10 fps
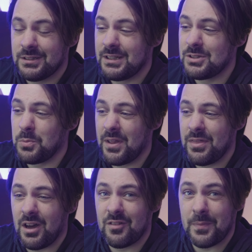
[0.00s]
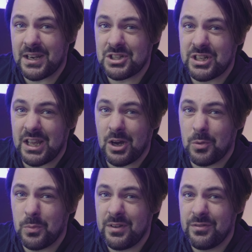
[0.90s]
It's one that I've managed to get
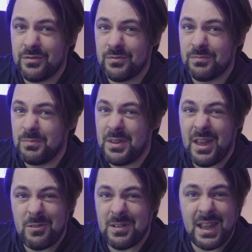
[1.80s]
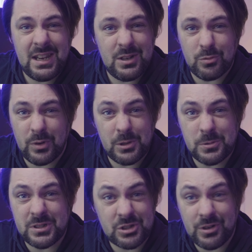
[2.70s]
on with without any real
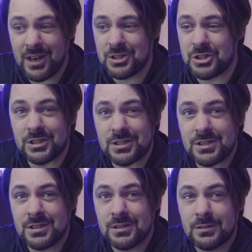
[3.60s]
distractions.